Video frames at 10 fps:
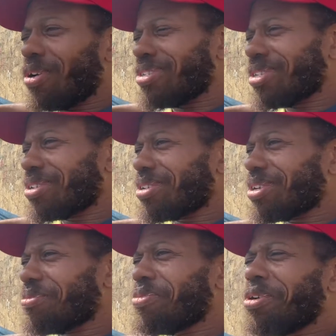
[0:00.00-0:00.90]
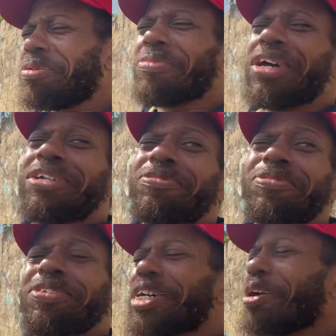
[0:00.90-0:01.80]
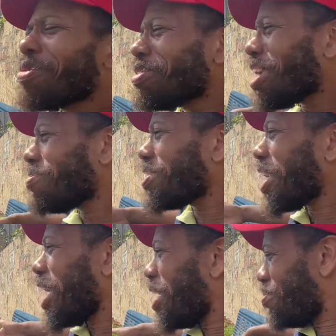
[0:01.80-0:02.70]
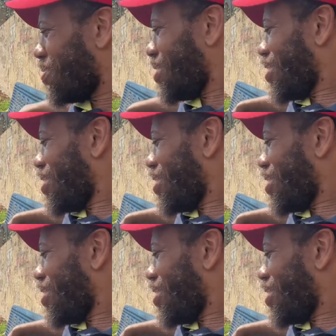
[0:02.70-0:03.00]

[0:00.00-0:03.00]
I said, Come on, man, you're supposed to tell me when you have a game.